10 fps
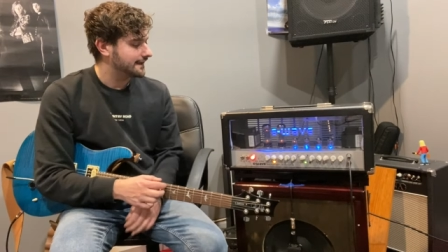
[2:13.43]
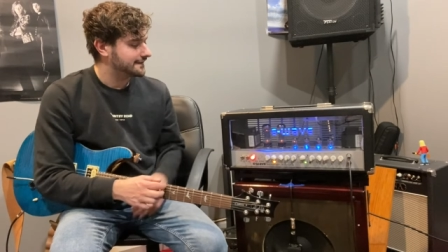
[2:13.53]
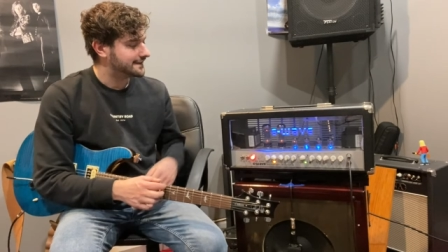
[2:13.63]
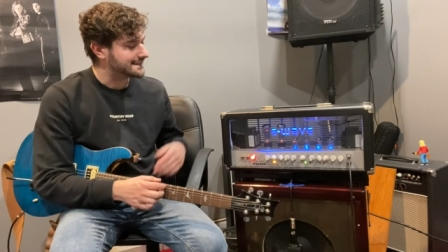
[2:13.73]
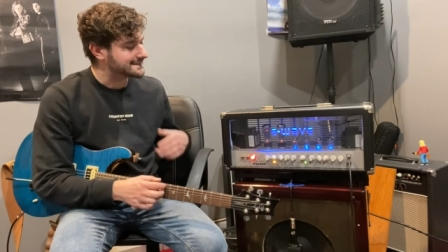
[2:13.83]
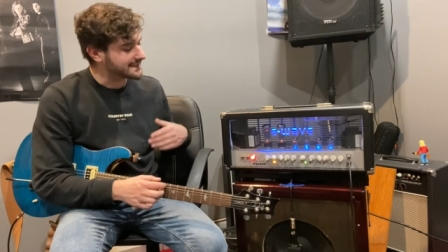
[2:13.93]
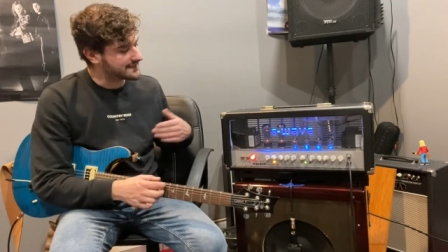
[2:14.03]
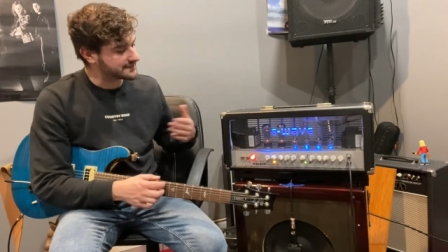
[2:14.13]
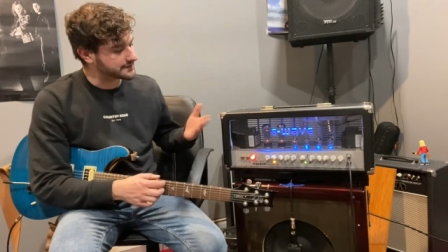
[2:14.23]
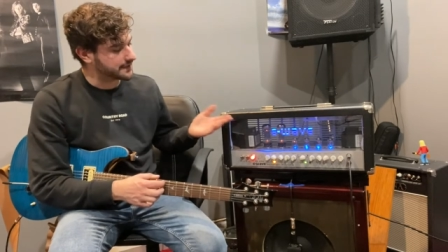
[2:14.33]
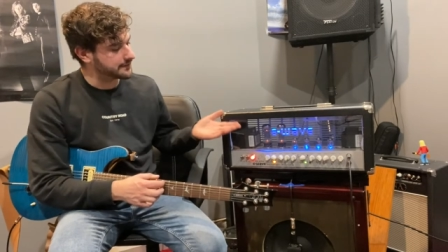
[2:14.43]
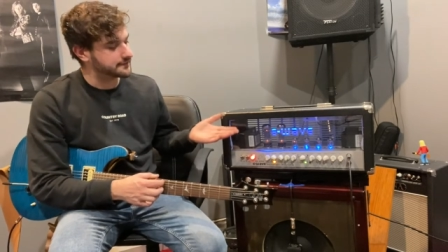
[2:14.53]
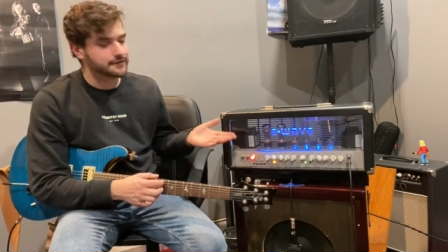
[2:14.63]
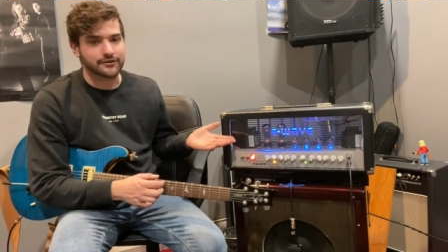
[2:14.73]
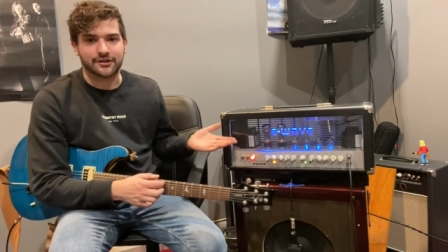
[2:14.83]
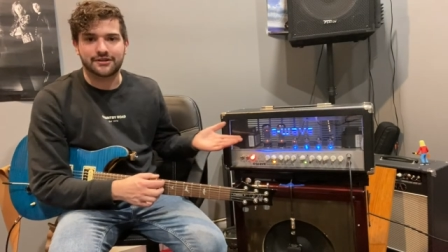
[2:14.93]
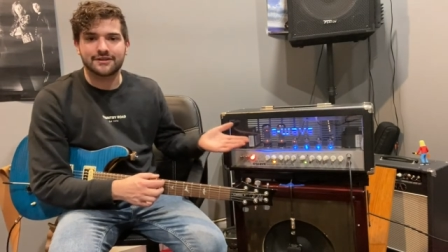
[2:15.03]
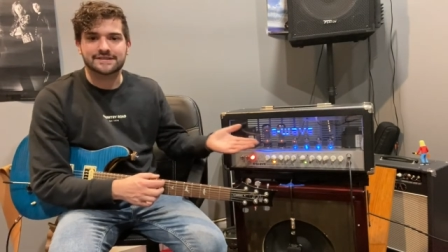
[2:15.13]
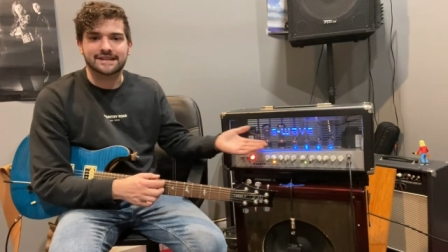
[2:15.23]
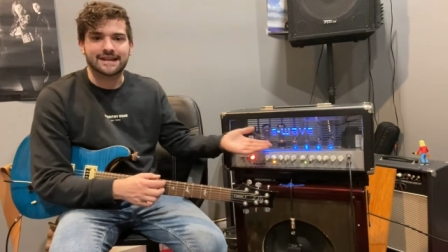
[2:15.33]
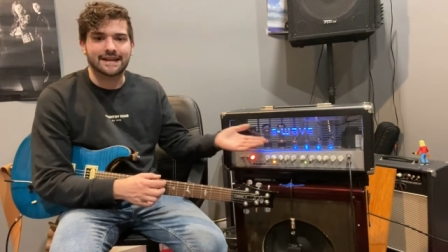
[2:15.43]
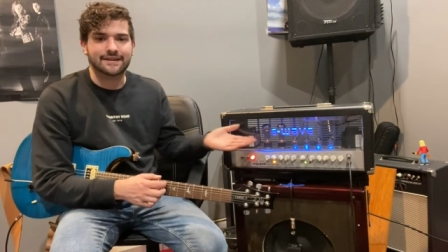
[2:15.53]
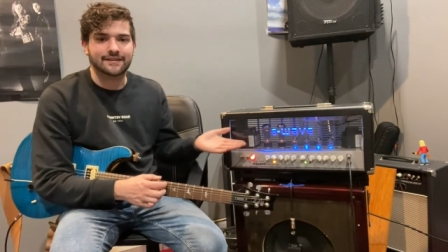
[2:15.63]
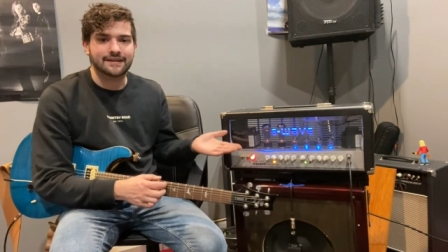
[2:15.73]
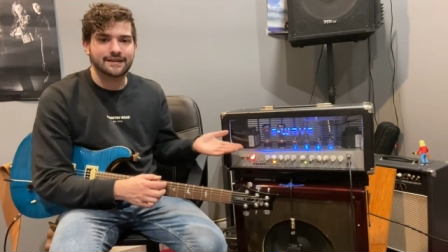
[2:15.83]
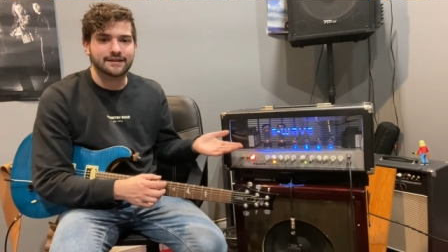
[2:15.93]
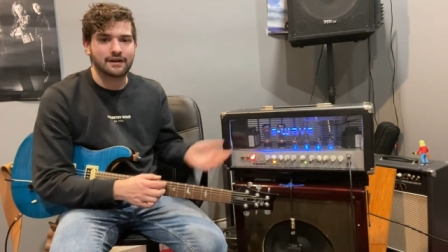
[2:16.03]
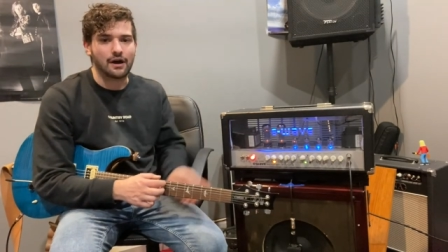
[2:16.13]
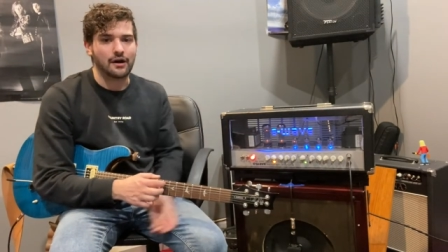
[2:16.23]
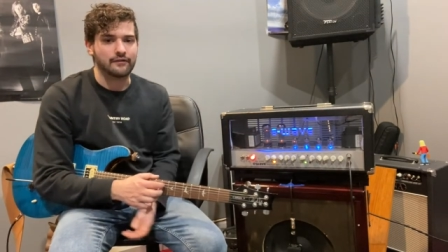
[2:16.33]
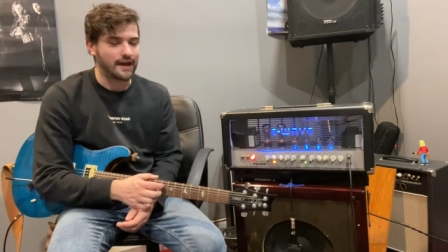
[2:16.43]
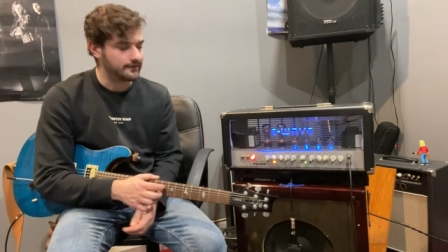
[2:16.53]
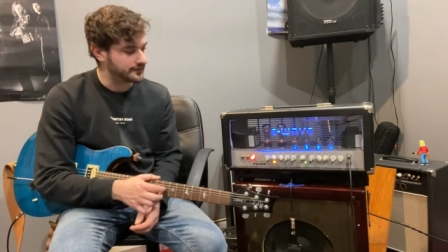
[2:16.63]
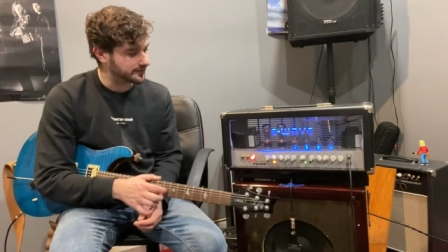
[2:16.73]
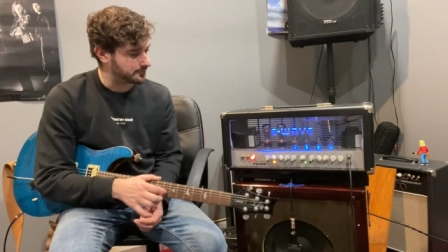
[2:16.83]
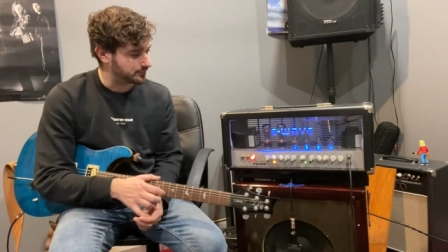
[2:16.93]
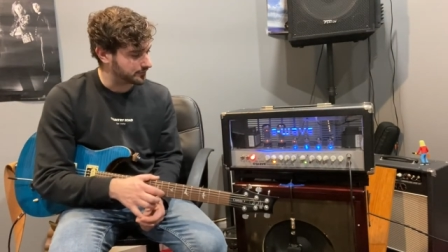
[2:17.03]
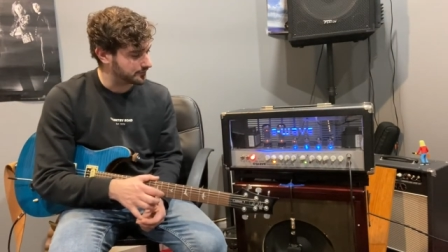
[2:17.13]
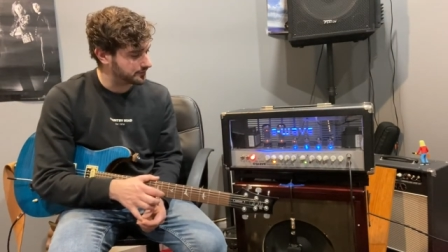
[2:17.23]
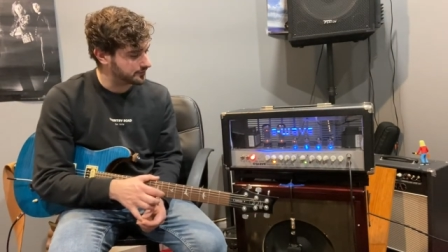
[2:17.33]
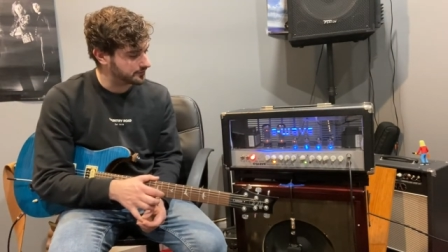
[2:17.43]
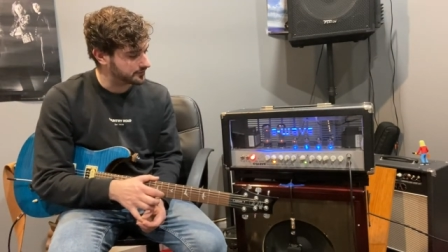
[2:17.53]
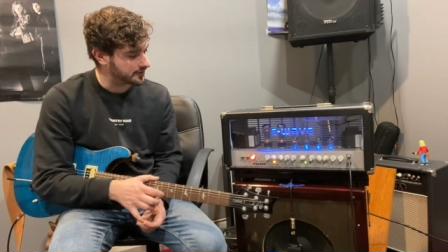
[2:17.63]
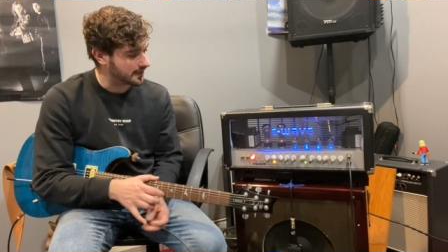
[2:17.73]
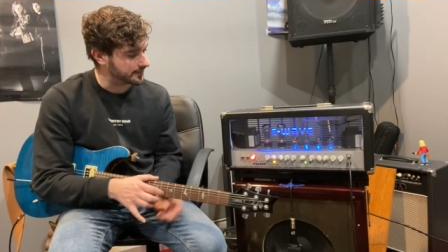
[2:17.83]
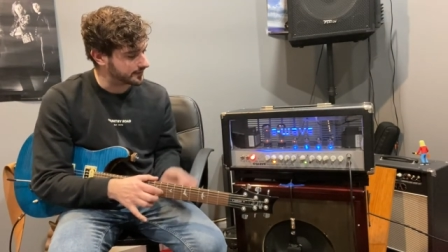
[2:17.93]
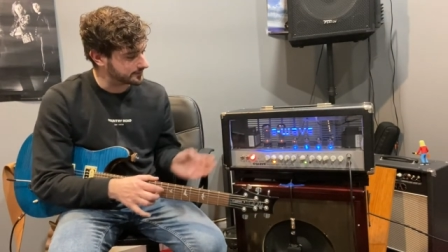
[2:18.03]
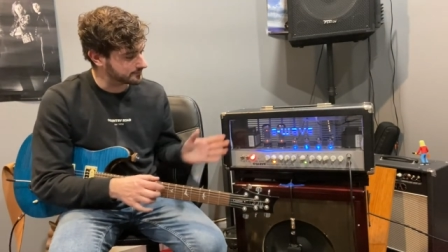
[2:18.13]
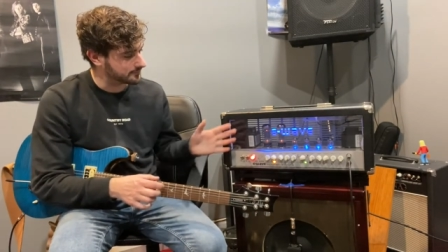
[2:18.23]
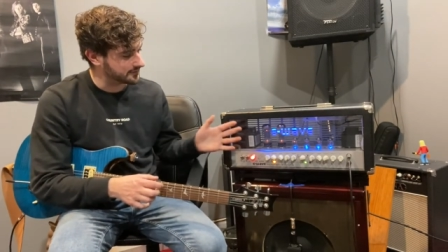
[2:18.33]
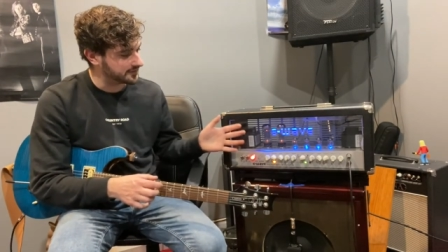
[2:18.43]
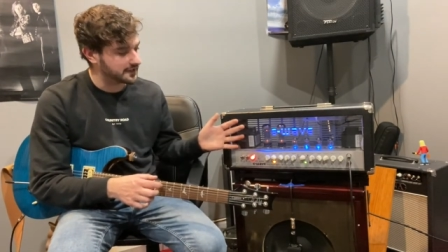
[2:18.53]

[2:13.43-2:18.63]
You can see it's going for the Hughes and Kettner thing of having the blue kind of lit